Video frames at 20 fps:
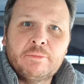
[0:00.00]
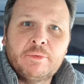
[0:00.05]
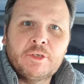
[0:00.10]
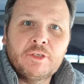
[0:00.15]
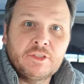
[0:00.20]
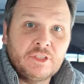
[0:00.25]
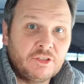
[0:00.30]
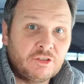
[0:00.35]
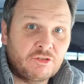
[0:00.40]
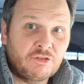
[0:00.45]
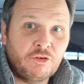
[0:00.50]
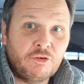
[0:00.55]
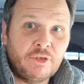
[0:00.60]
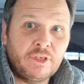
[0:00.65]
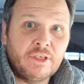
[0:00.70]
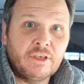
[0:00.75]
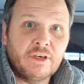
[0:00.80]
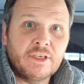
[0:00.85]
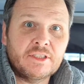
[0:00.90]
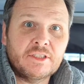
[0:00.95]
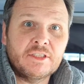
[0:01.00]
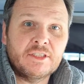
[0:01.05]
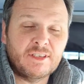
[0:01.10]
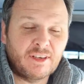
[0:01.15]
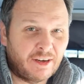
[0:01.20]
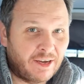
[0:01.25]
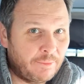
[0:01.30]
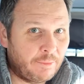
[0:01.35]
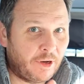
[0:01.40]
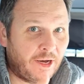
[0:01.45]
because it's screwed in nice and
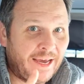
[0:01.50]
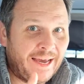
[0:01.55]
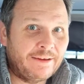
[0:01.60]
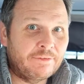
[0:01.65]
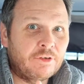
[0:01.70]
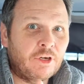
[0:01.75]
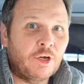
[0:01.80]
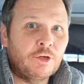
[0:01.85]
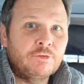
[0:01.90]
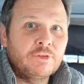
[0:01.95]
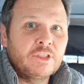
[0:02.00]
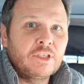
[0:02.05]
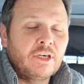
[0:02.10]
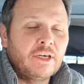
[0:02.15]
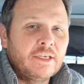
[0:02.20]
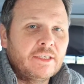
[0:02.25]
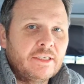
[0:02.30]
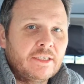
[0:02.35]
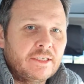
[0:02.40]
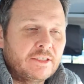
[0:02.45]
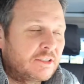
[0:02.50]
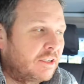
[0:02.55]
tight, but I haven't over tightened it,